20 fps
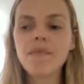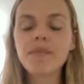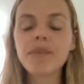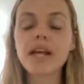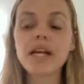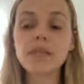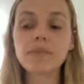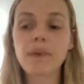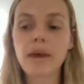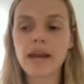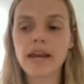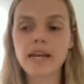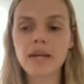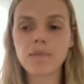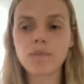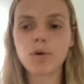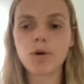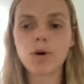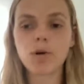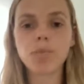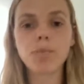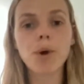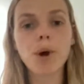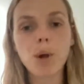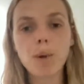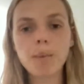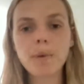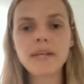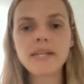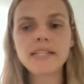yes, we're eating more on
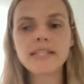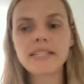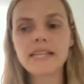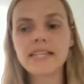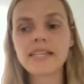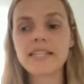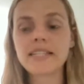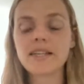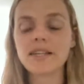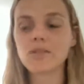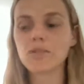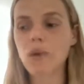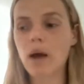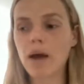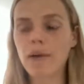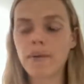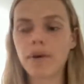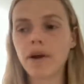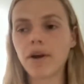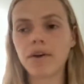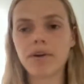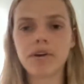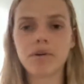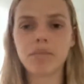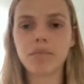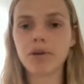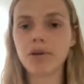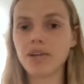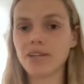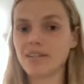purpose. This is why we're going to
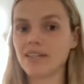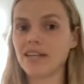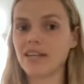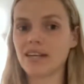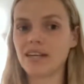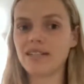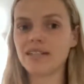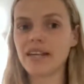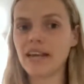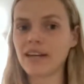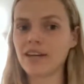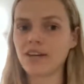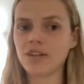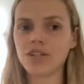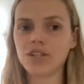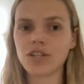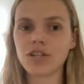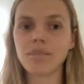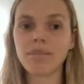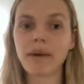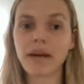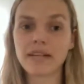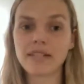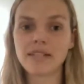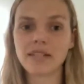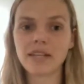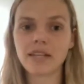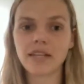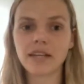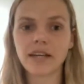be using it as energy,
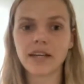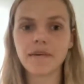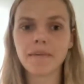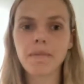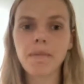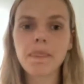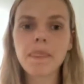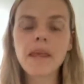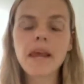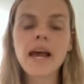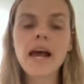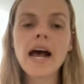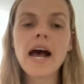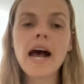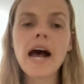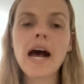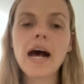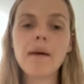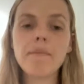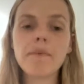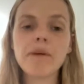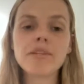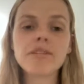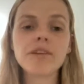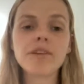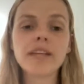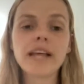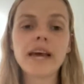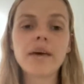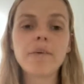basically.
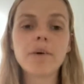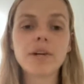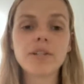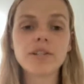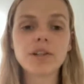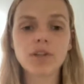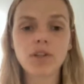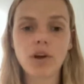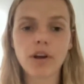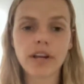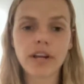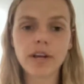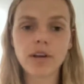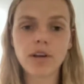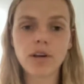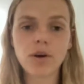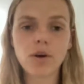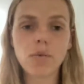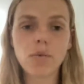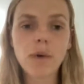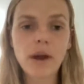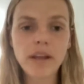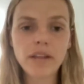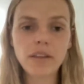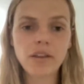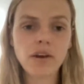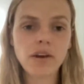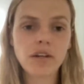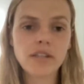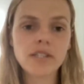So they work to lock in weight
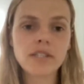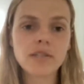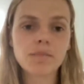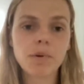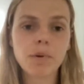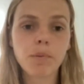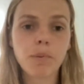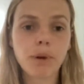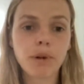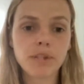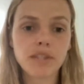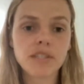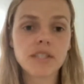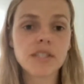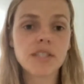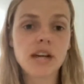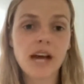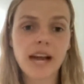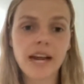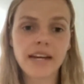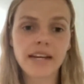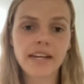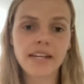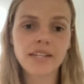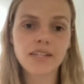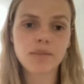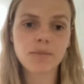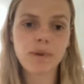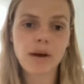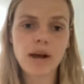loss, promote satiety
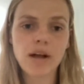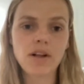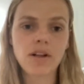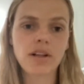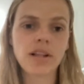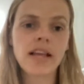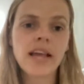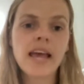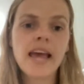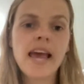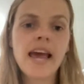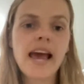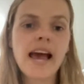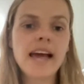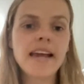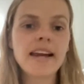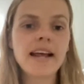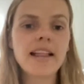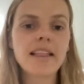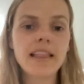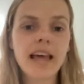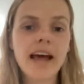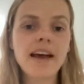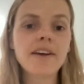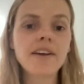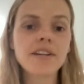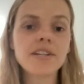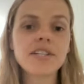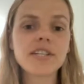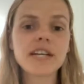as well, and allow
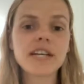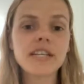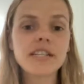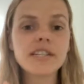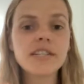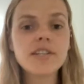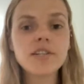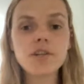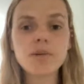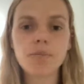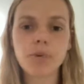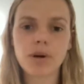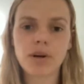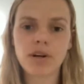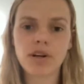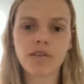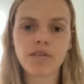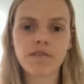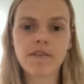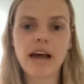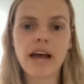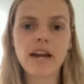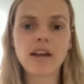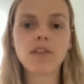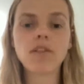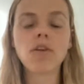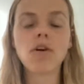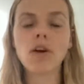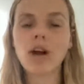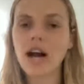you to continue burning fat
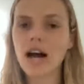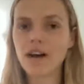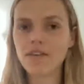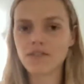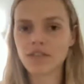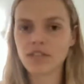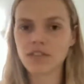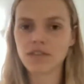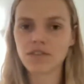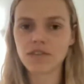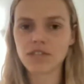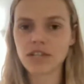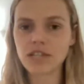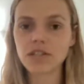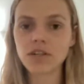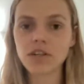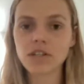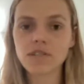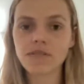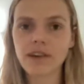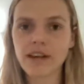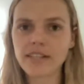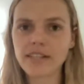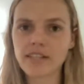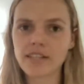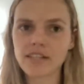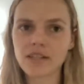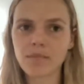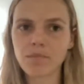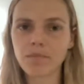long after the detox phase
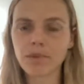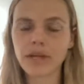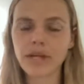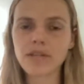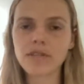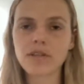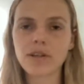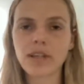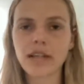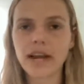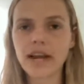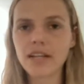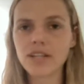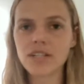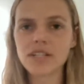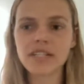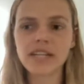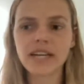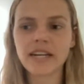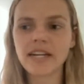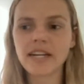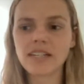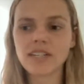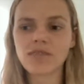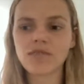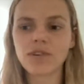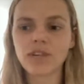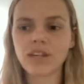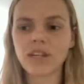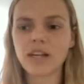is complete. So like I just said,
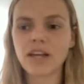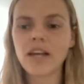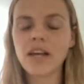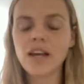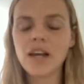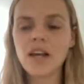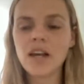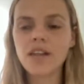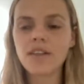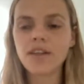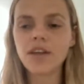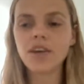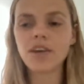it's really, the